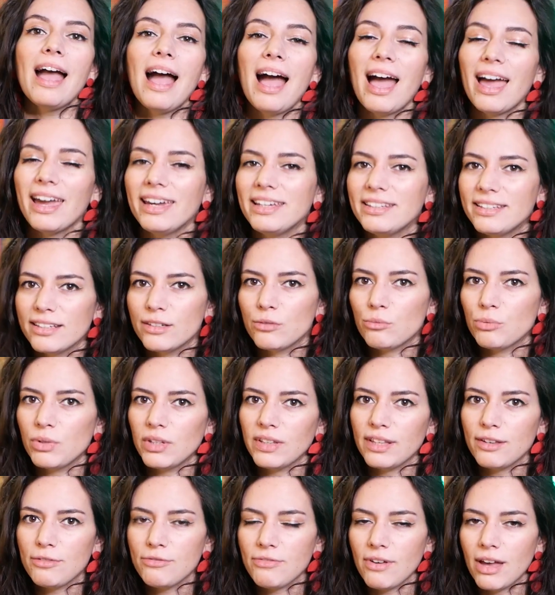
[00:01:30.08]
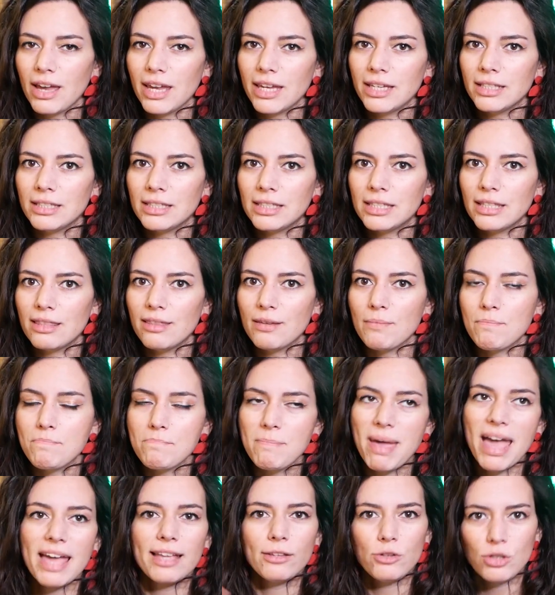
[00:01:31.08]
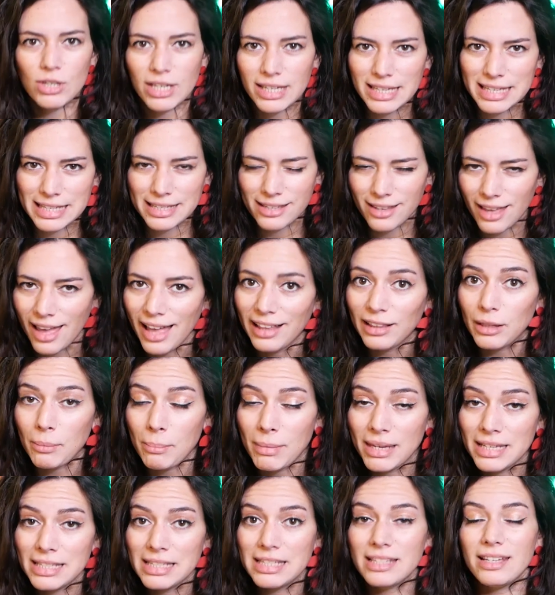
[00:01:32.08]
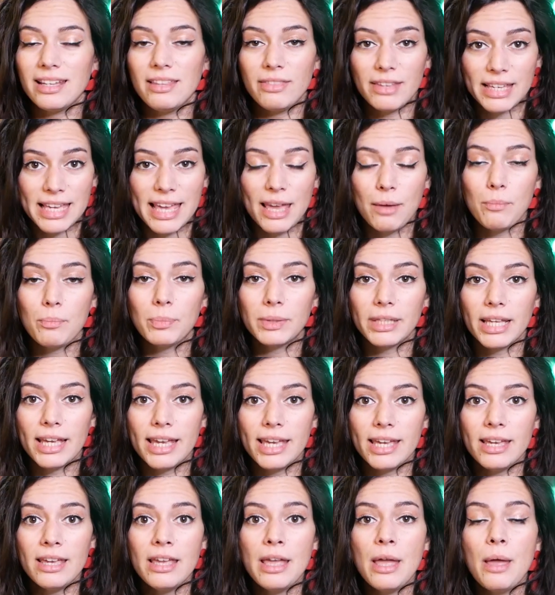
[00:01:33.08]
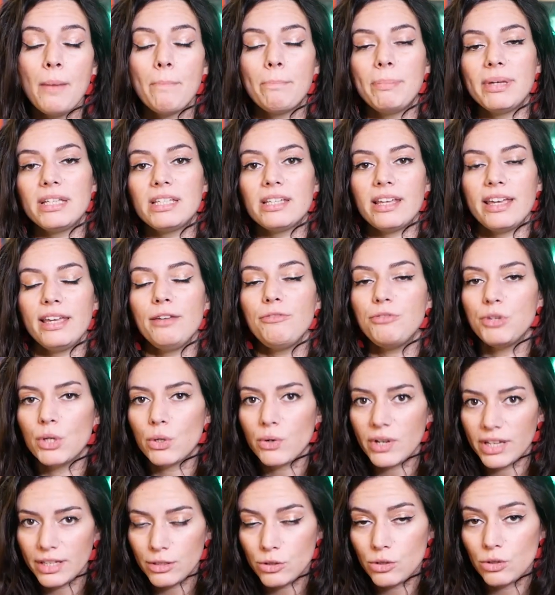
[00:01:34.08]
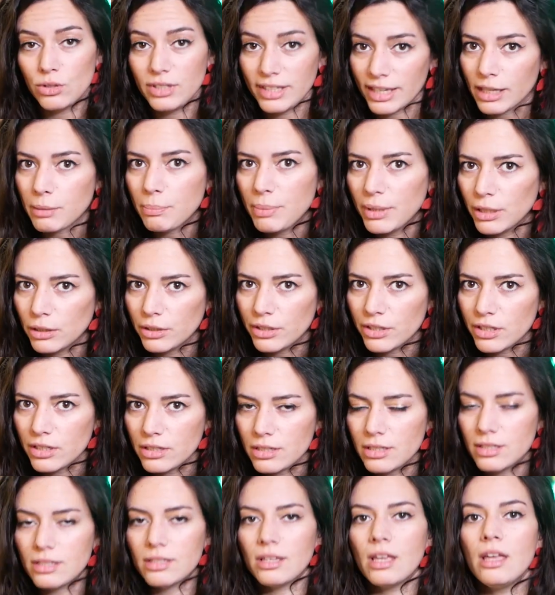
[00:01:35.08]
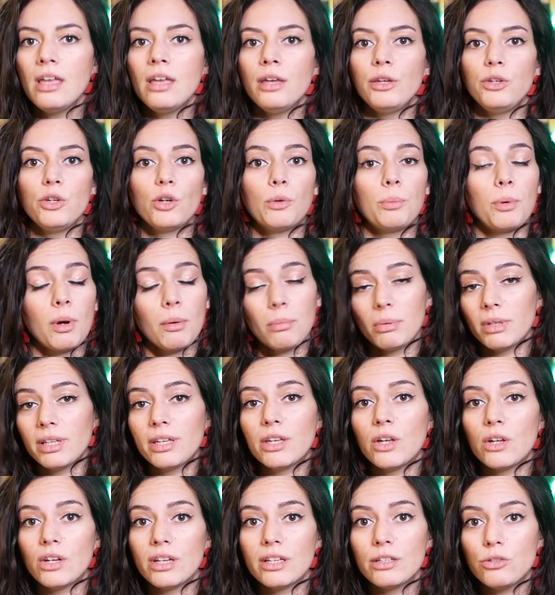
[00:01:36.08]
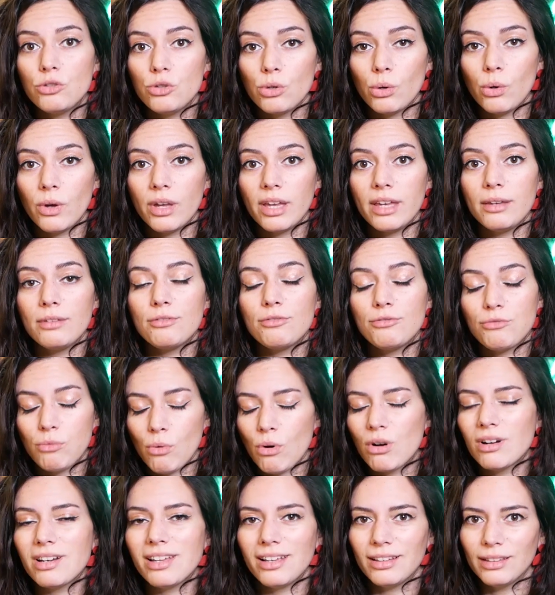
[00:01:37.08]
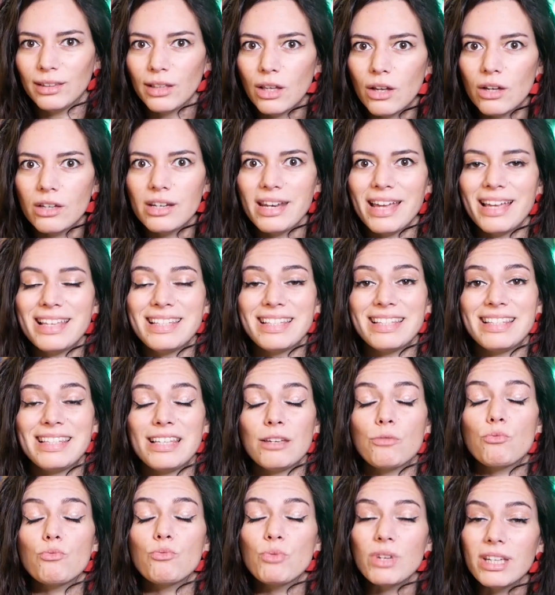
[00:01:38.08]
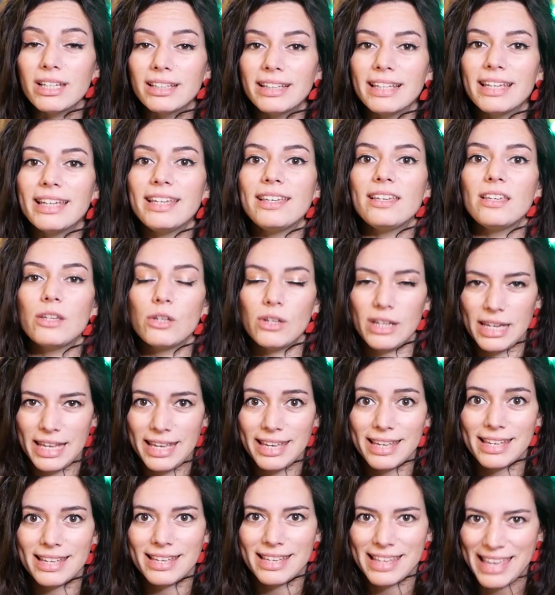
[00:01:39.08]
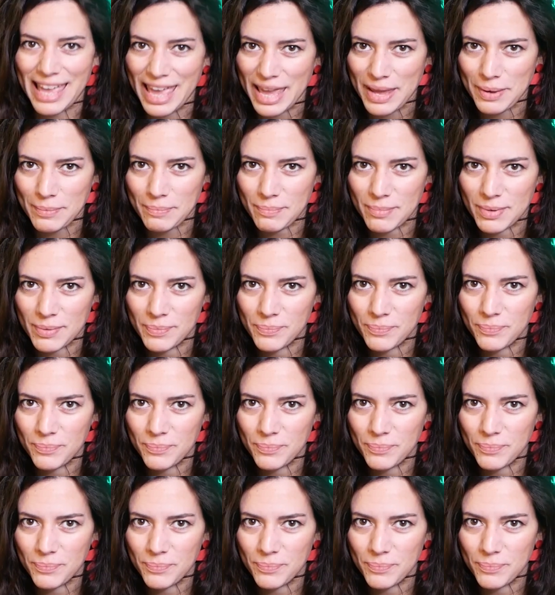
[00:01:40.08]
I didn't really find the magic element in the gameplay, but if you're into deck builders, you're probably gonna enjoy Fort a lot as it's a really unique game.